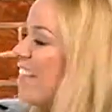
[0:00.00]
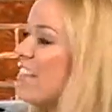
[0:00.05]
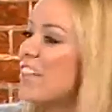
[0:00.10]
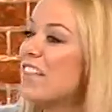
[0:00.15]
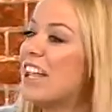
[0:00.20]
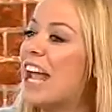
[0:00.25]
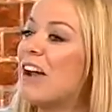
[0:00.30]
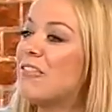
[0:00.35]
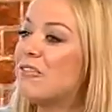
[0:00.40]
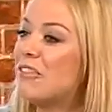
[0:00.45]
And then
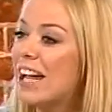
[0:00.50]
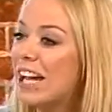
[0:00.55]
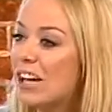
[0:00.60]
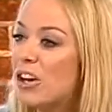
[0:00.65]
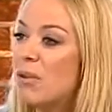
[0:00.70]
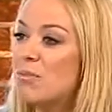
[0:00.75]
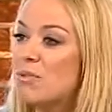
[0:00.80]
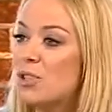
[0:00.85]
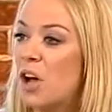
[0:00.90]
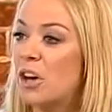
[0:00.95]
the advert
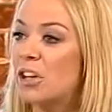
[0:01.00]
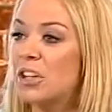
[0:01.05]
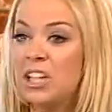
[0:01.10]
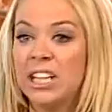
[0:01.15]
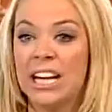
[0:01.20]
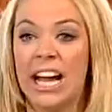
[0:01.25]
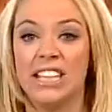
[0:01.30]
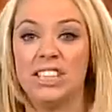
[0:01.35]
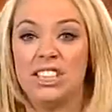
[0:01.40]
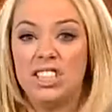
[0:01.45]
comes on, and
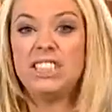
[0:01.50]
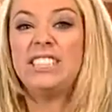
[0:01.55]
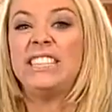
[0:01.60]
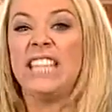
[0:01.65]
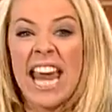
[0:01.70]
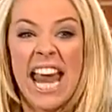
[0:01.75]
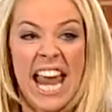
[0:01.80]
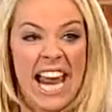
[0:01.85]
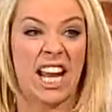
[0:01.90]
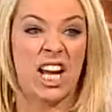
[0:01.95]
you're like,
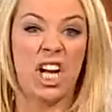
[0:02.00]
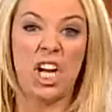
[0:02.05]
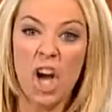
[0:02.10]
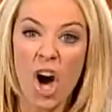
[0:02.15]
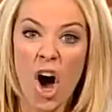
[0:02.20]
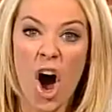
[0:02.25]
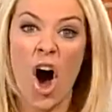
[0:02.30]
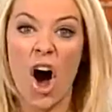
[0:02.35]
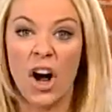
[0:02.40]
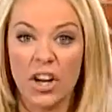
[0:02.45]
"Dear
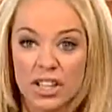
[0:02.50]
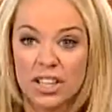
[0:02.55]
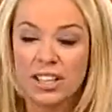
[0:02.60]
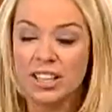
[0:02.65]
God!"